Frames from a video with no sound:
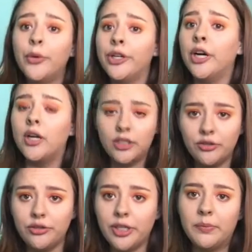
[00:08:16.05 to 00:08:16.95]
Let me know,
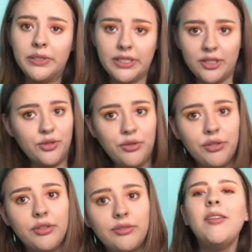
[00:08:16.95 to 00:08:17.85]
cause I really like
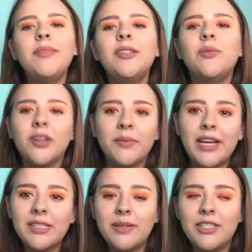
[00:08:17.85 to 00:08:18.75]
that, that, that
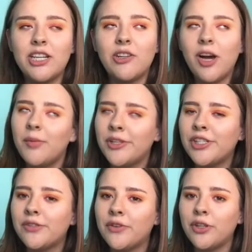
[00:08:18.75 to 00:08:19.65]
when you go, and I
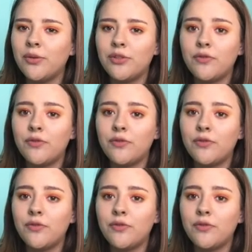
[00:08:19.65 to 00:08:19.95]
know it's not